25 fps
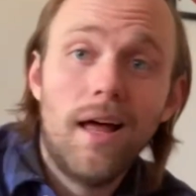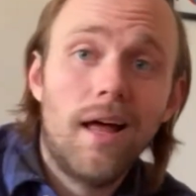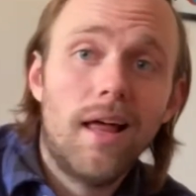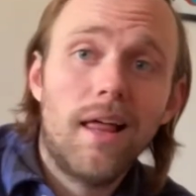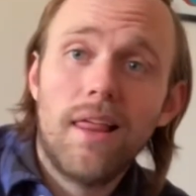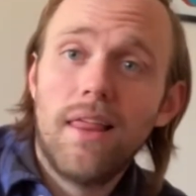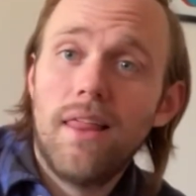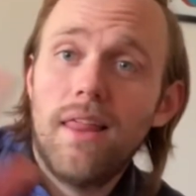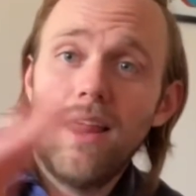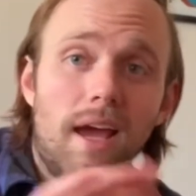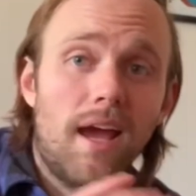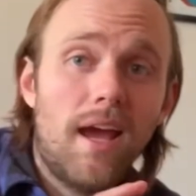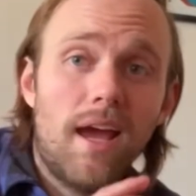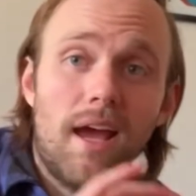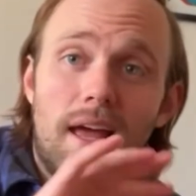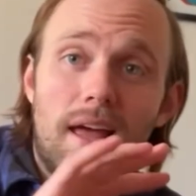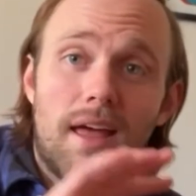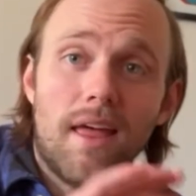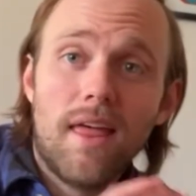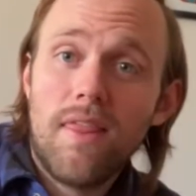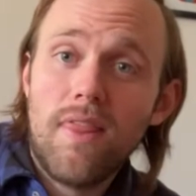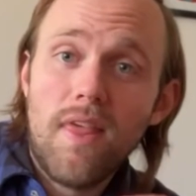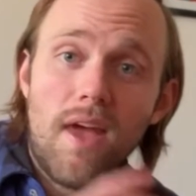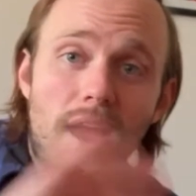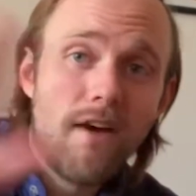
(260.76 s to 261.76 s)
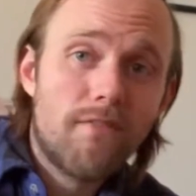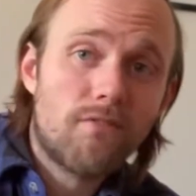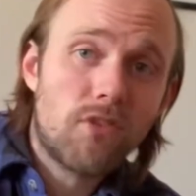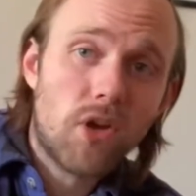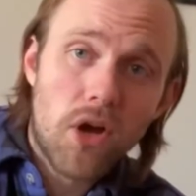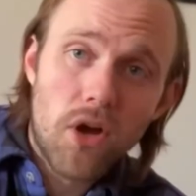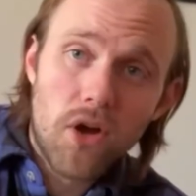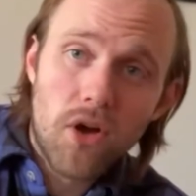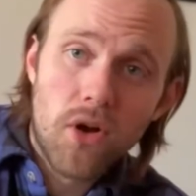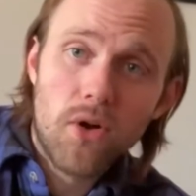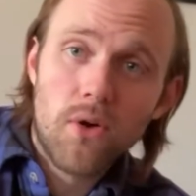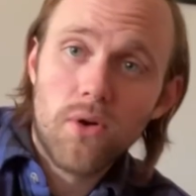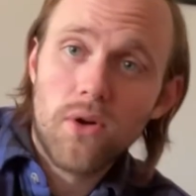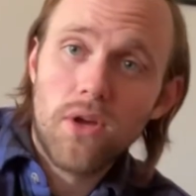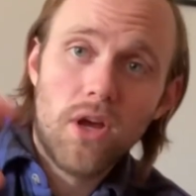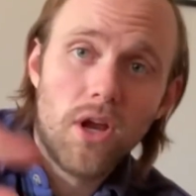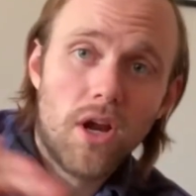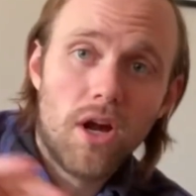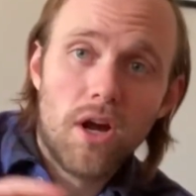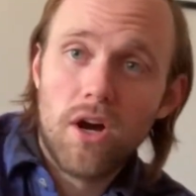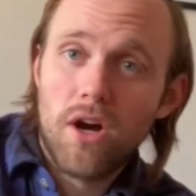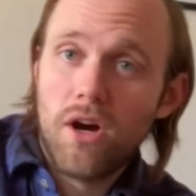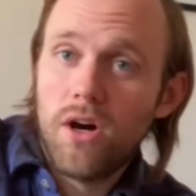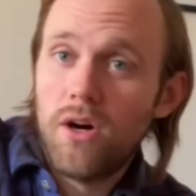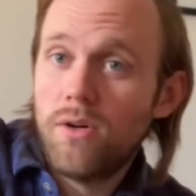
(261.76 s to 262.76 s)
they have
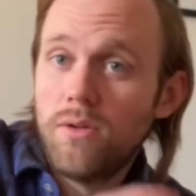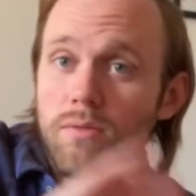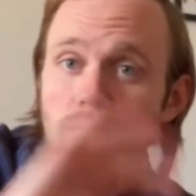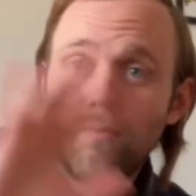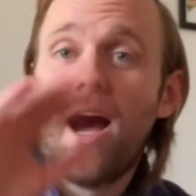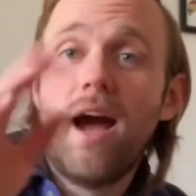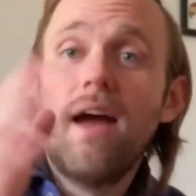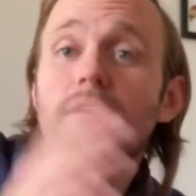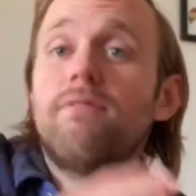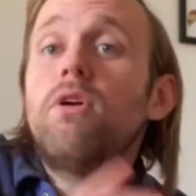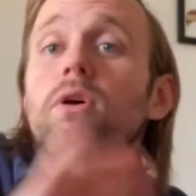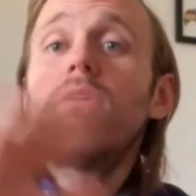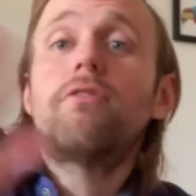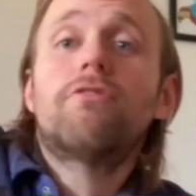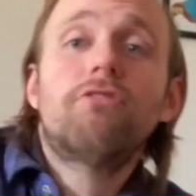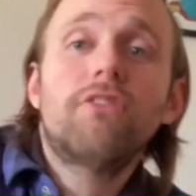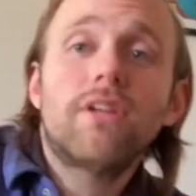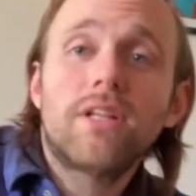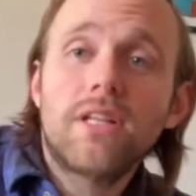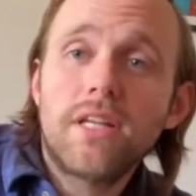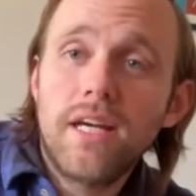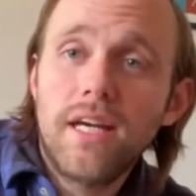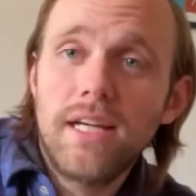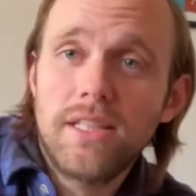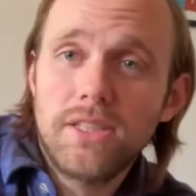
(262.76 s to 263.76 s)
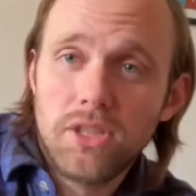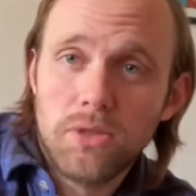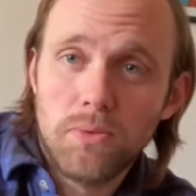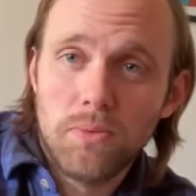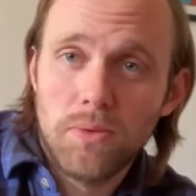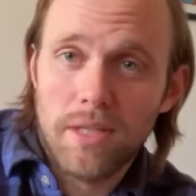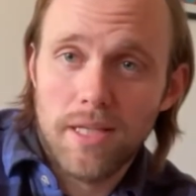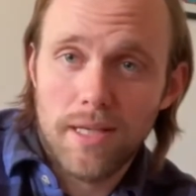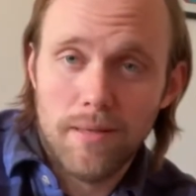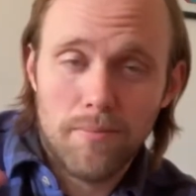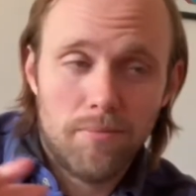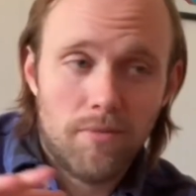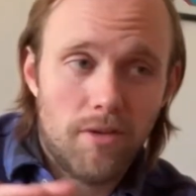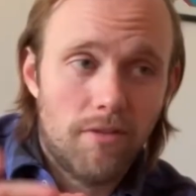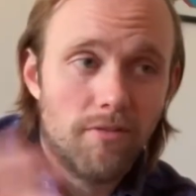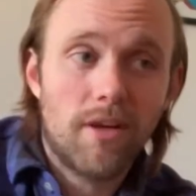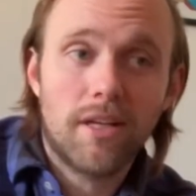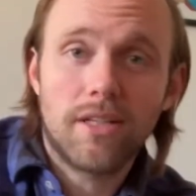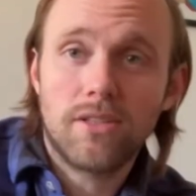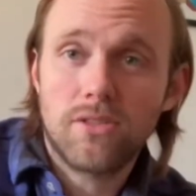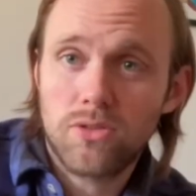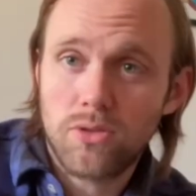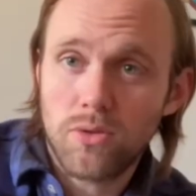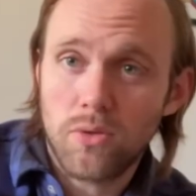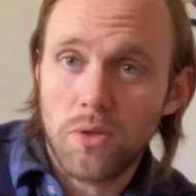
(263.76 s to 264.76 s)
no, I have no affiliation with them of
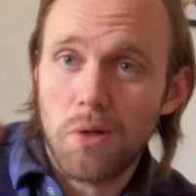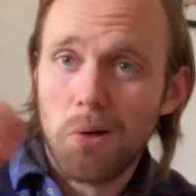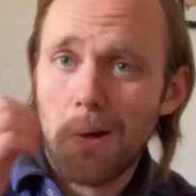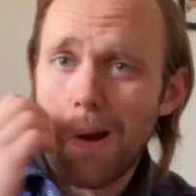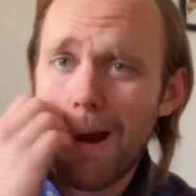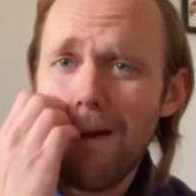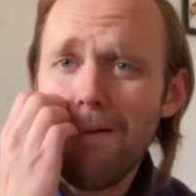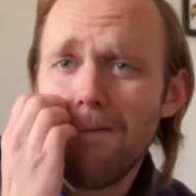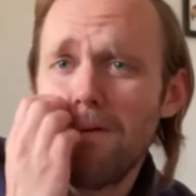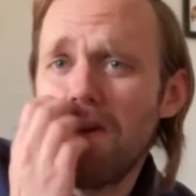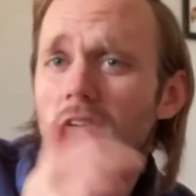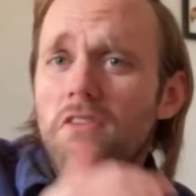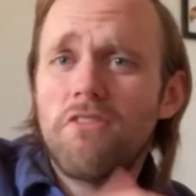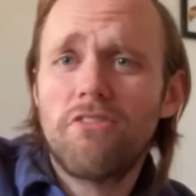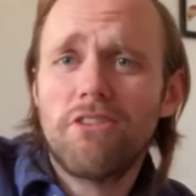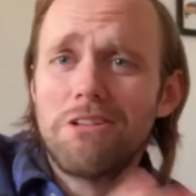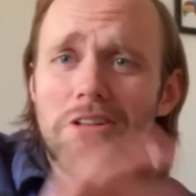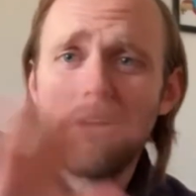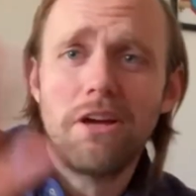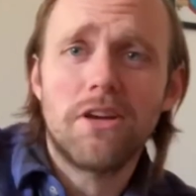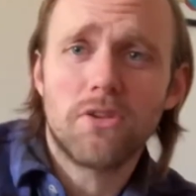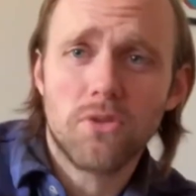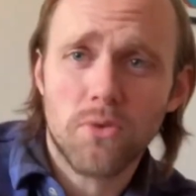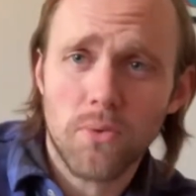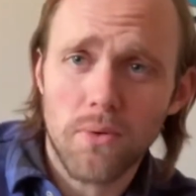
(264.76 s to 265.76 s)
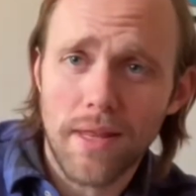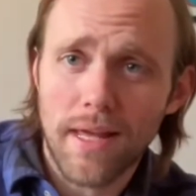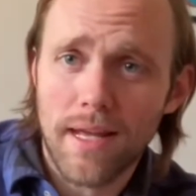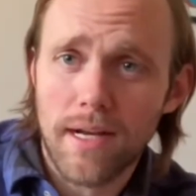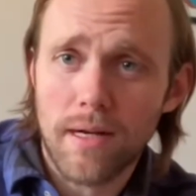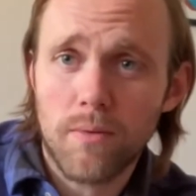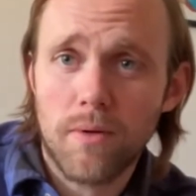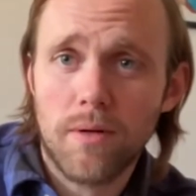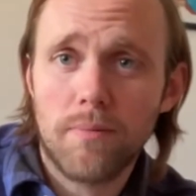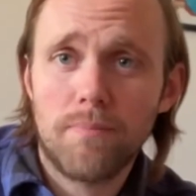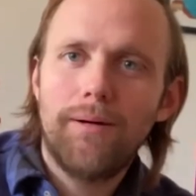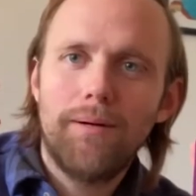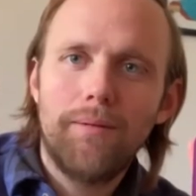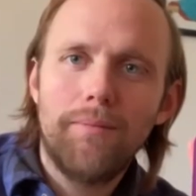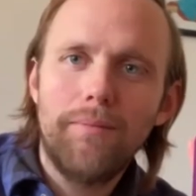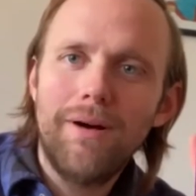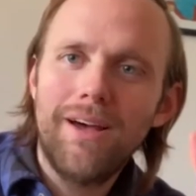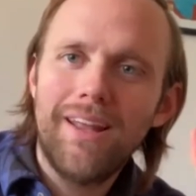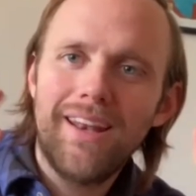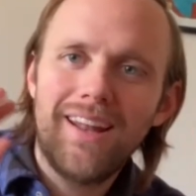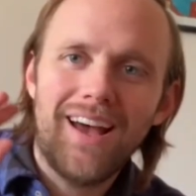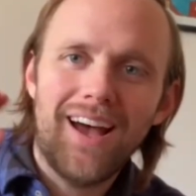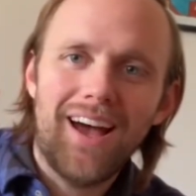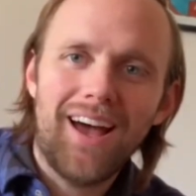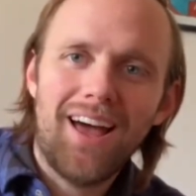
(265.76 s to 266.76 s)
any sort. I have no affiliation with anyone.
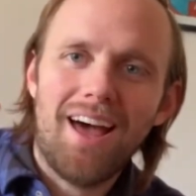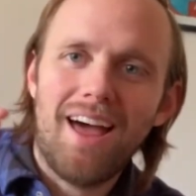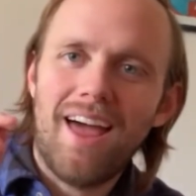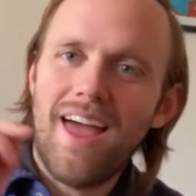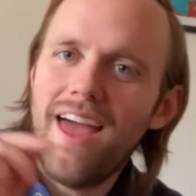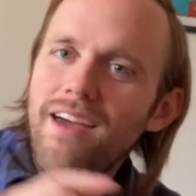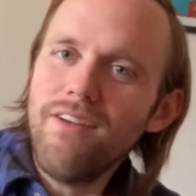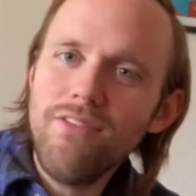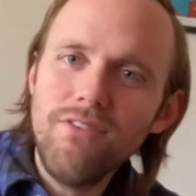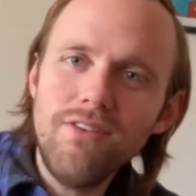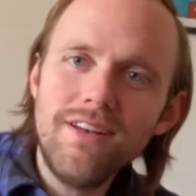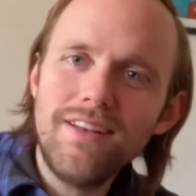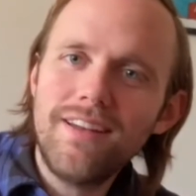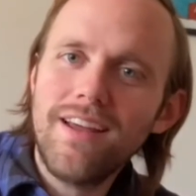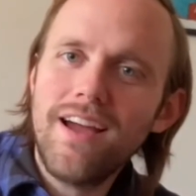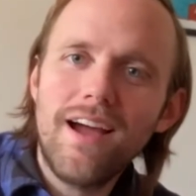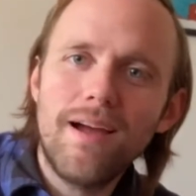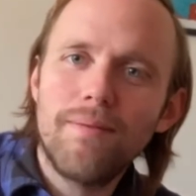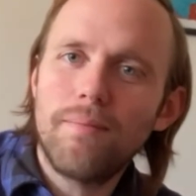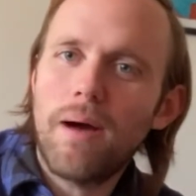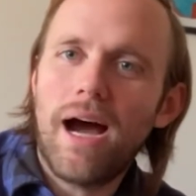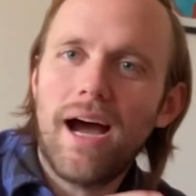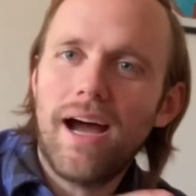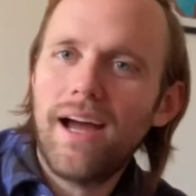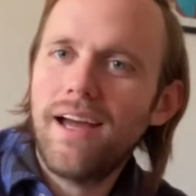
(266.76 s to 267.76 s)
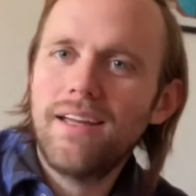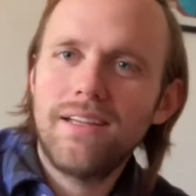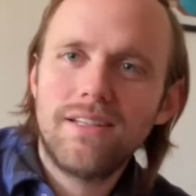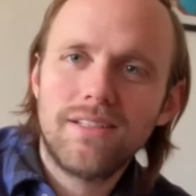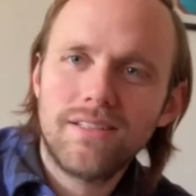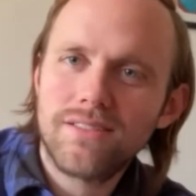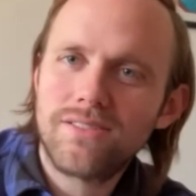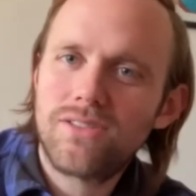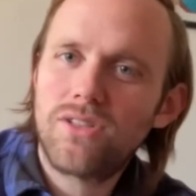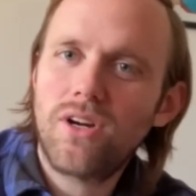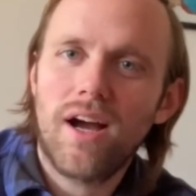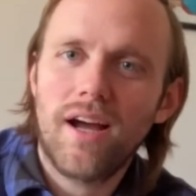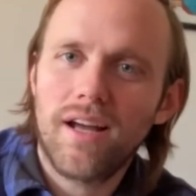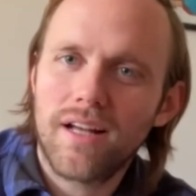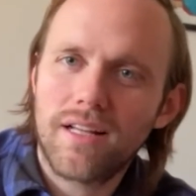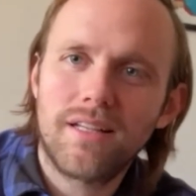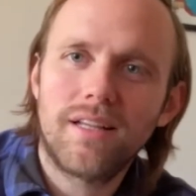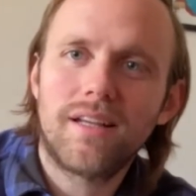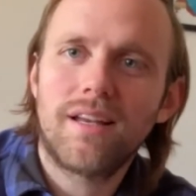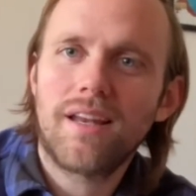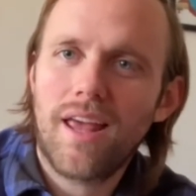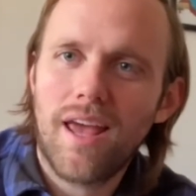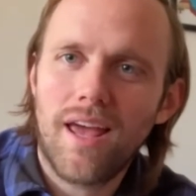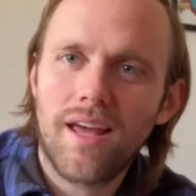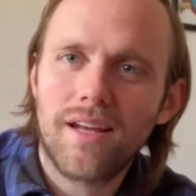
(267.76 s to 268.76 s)
But every time I try a
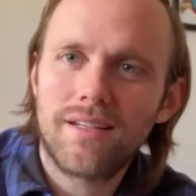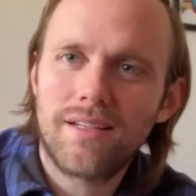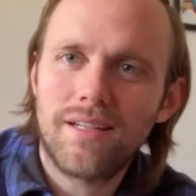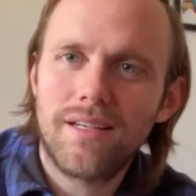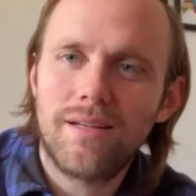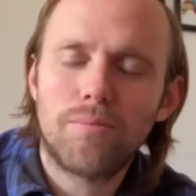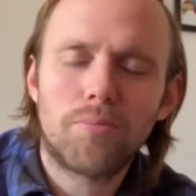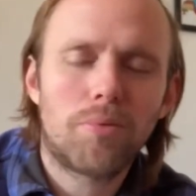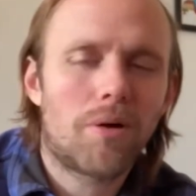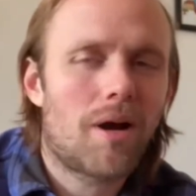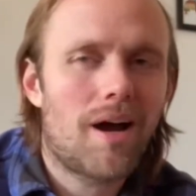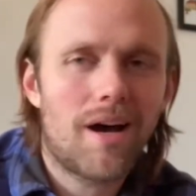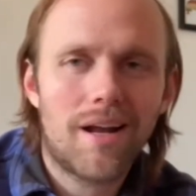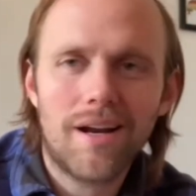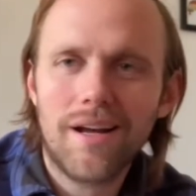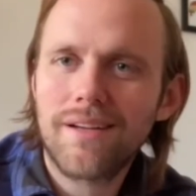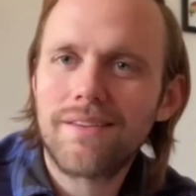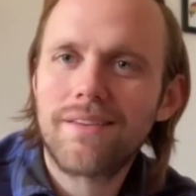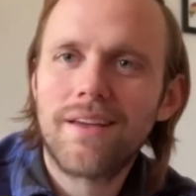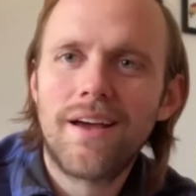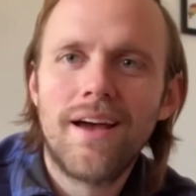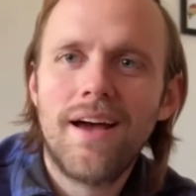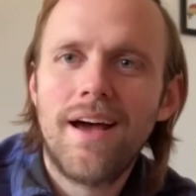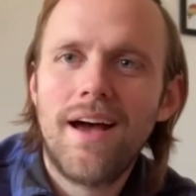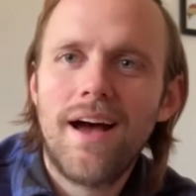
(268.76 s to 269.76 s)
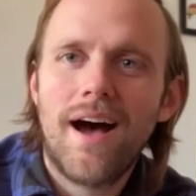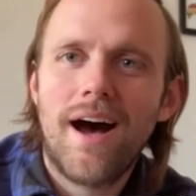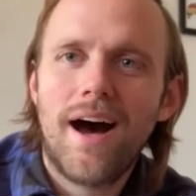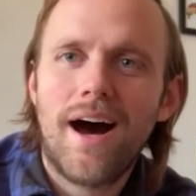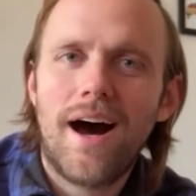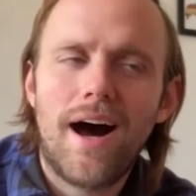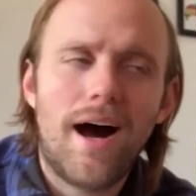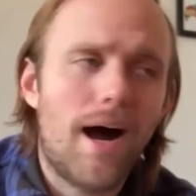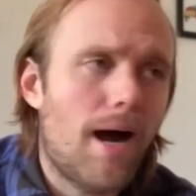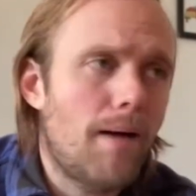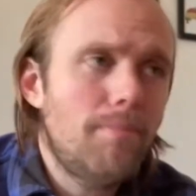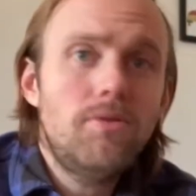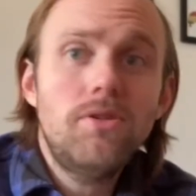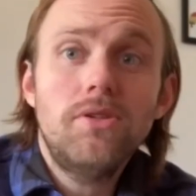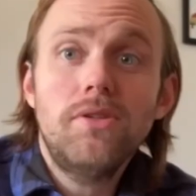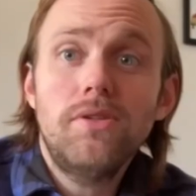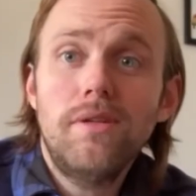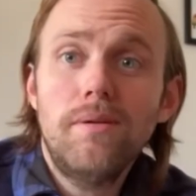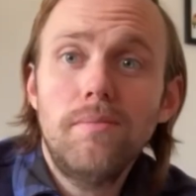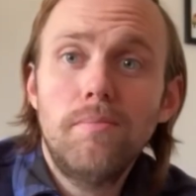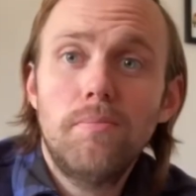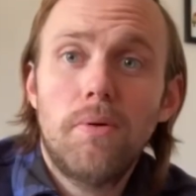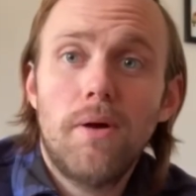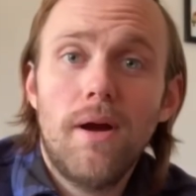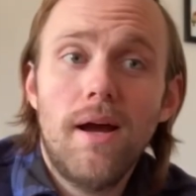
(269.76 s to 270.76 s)
Klean Kanteen product, I'm just
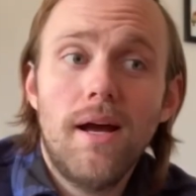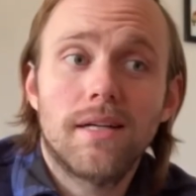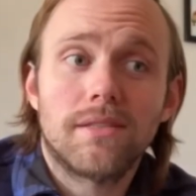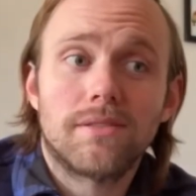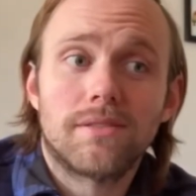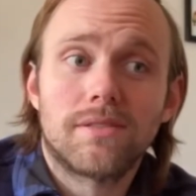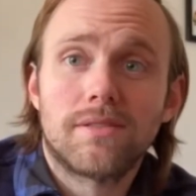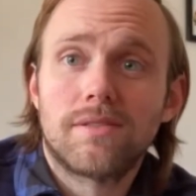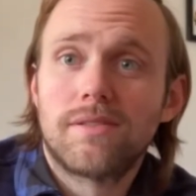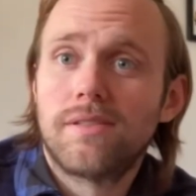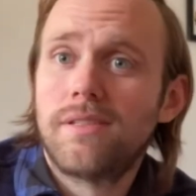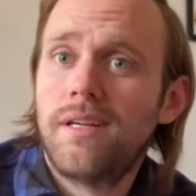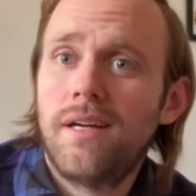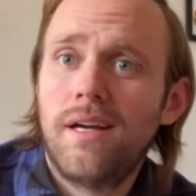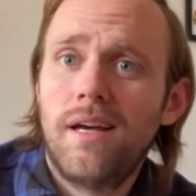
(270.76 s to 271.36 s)
impressed.